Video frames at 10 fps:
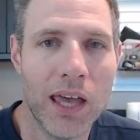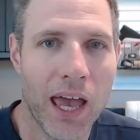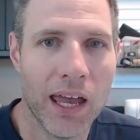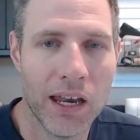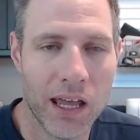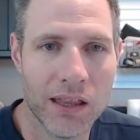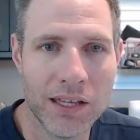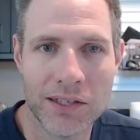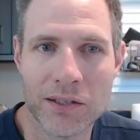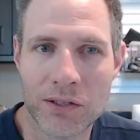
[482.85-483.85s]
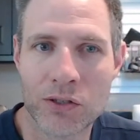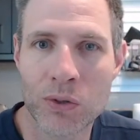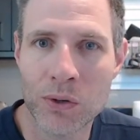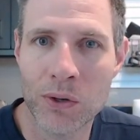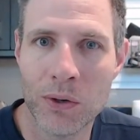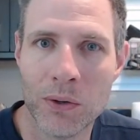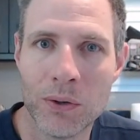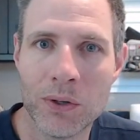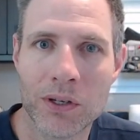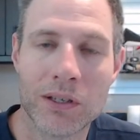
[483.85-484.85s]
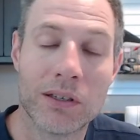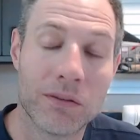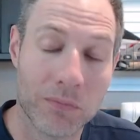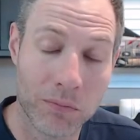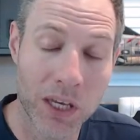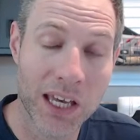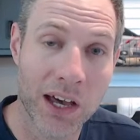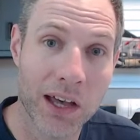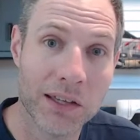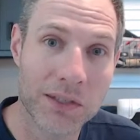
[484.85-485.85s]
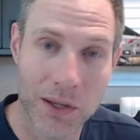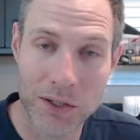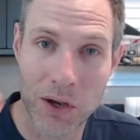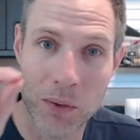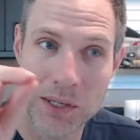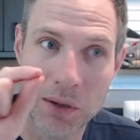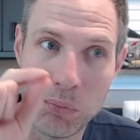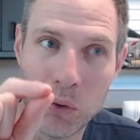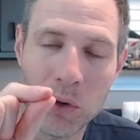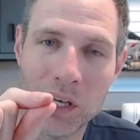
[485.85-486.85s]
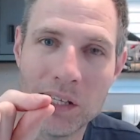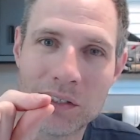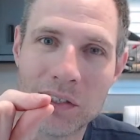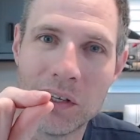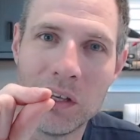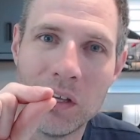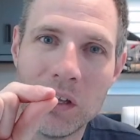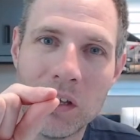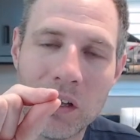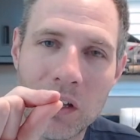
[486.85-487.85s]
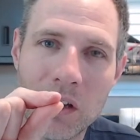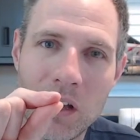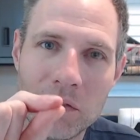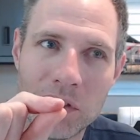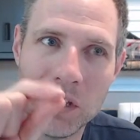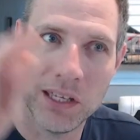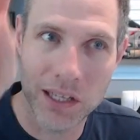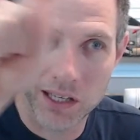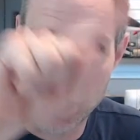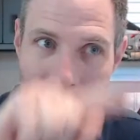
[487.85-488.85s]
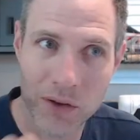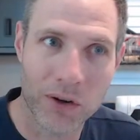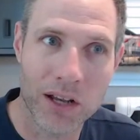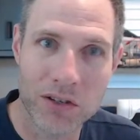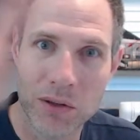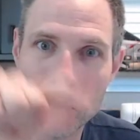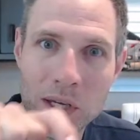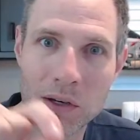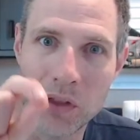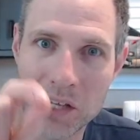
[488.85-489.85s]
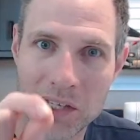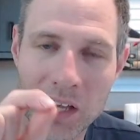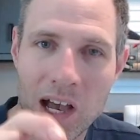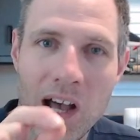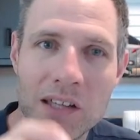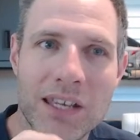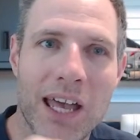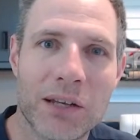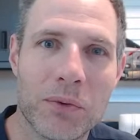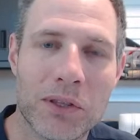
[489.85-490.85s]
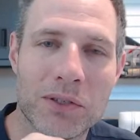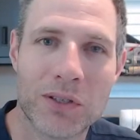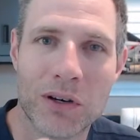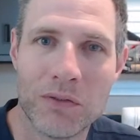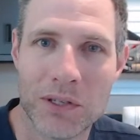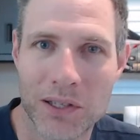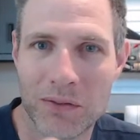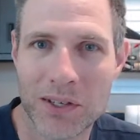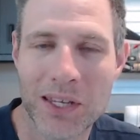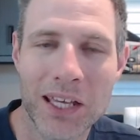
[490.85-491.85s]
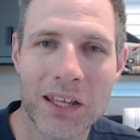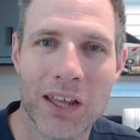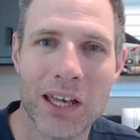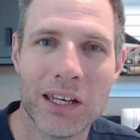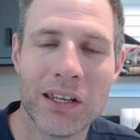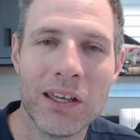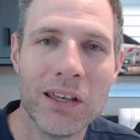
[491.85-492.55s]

And this is true because there's always a point of the outer edge of the wheel that's in contact with the surface of this incline.